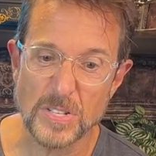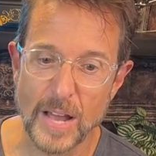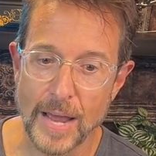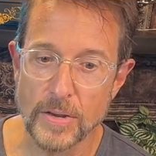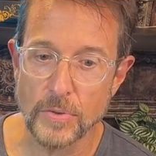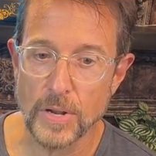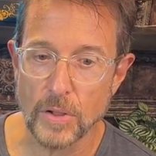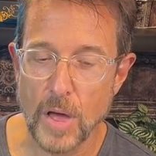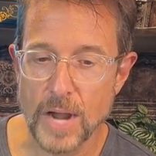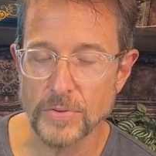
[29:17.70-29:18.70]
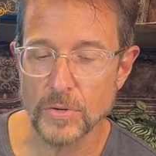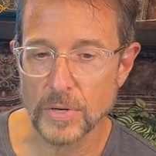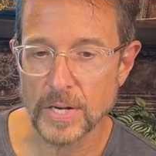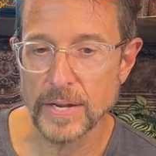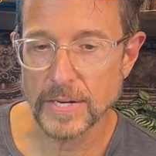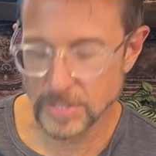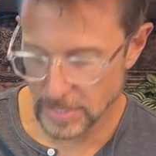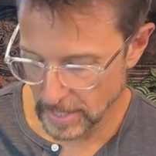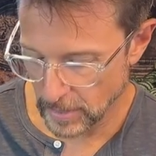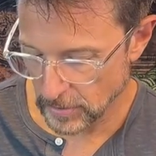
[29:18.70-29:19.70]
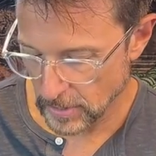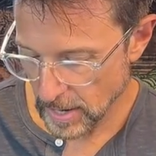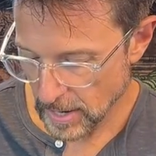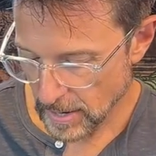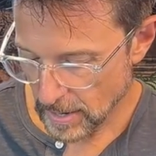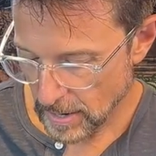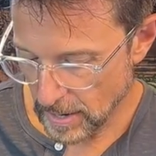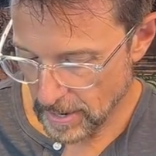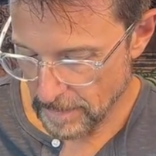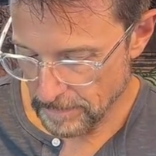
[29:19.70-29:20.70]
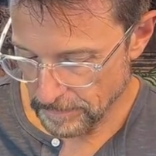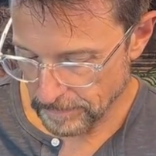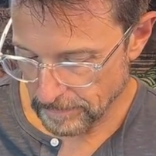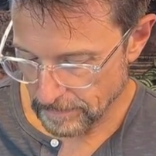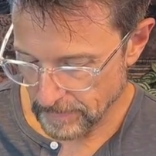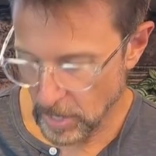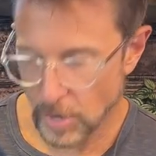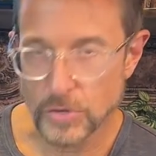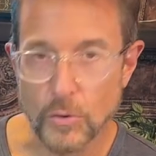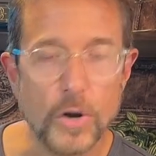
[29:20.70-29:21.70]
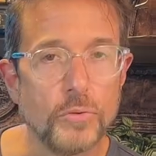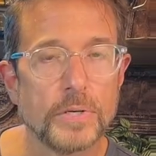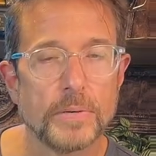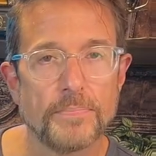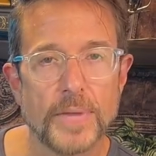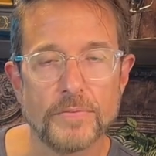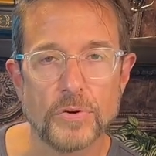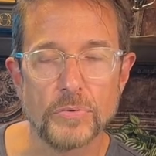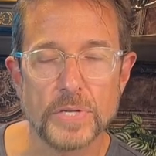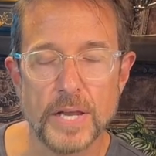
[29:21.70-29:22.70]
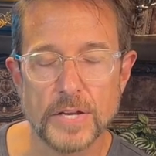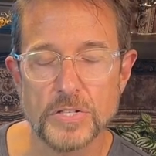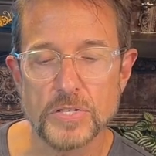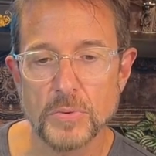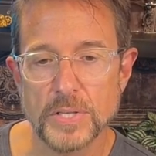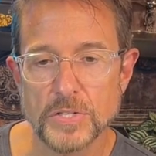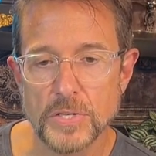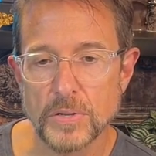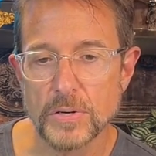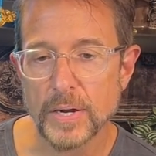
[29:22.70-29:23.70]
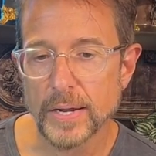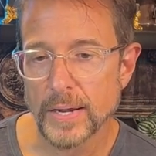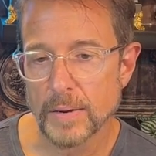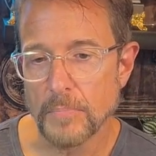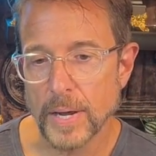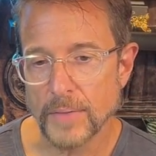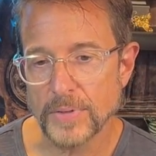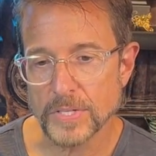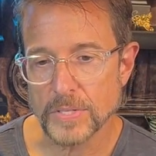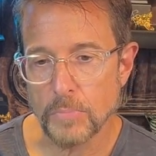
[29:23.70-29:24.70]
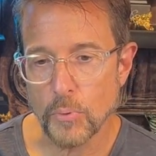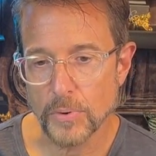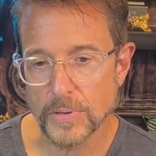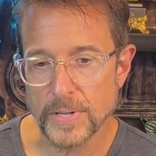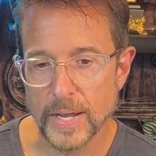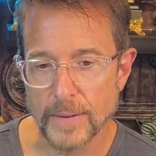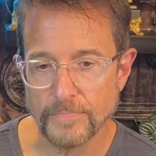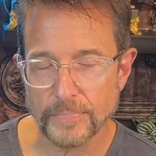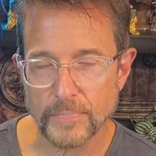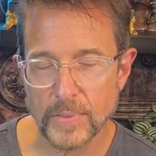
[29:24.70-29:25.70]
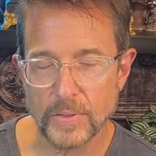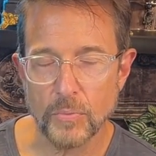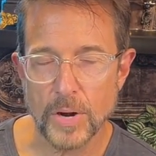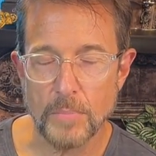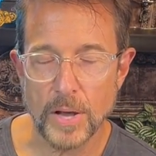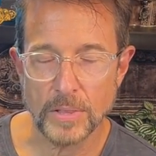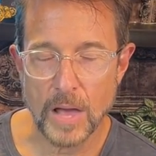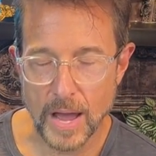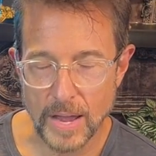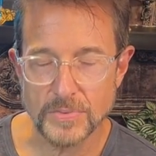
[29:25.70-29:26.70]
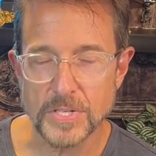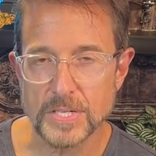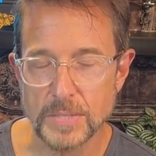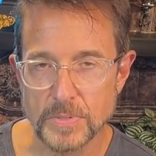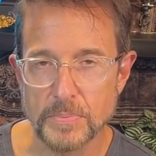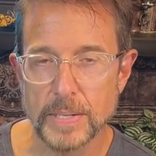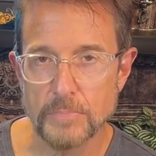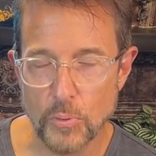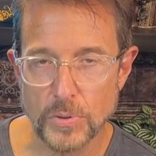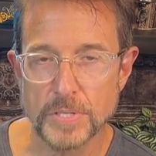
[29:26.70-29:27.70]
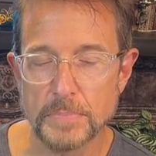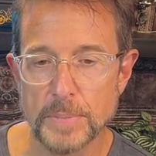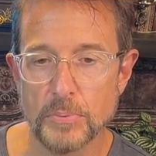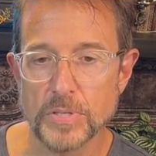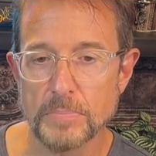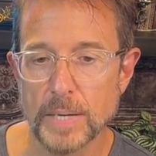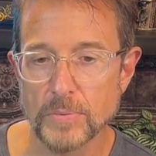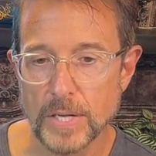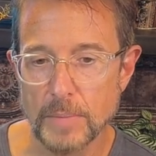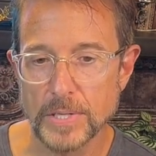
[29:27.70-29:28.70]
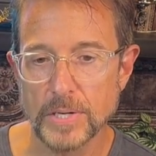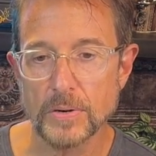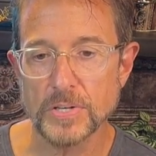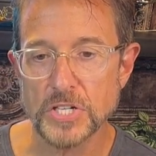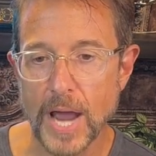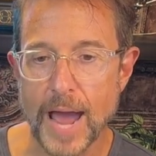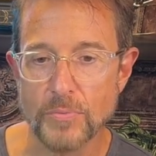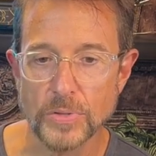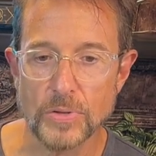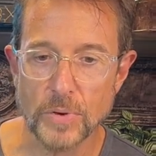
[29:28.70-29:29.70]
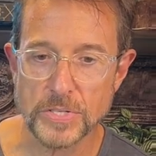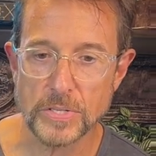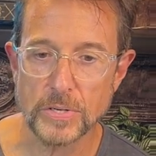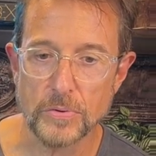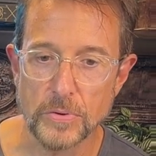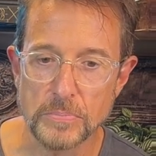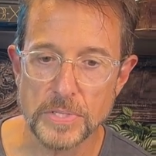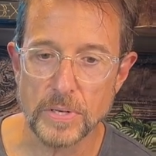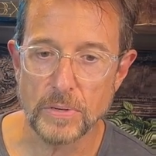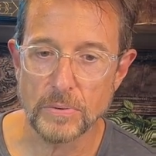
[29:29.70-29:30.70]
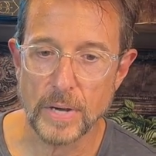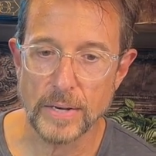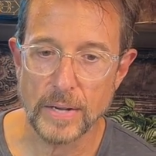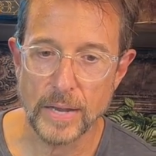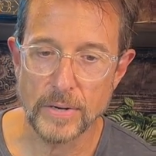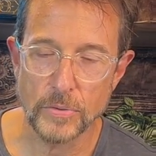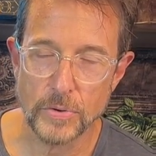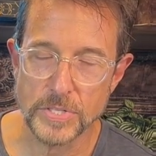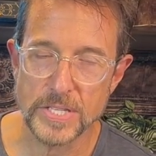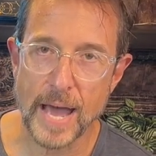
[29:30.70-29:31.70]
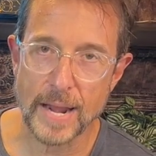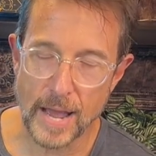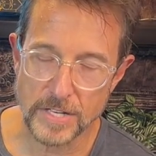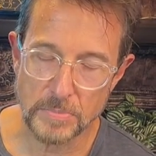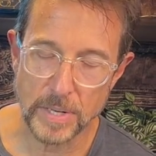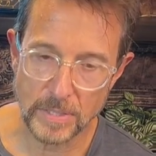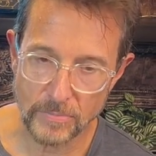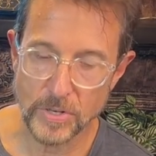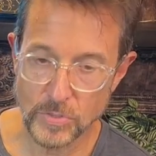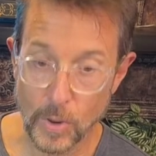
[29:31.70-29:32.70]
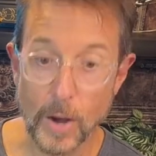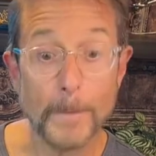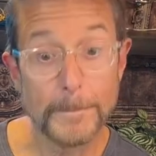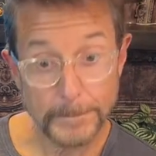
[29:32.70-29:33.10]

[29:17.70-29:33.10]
I know that a lot of you are connected together on your own, have your own connections with each other. But I think it's important that when I'm on lives, it seems to be important to people to be able to come in here and chat with the rest of the group. So I know there's that aspect of it as well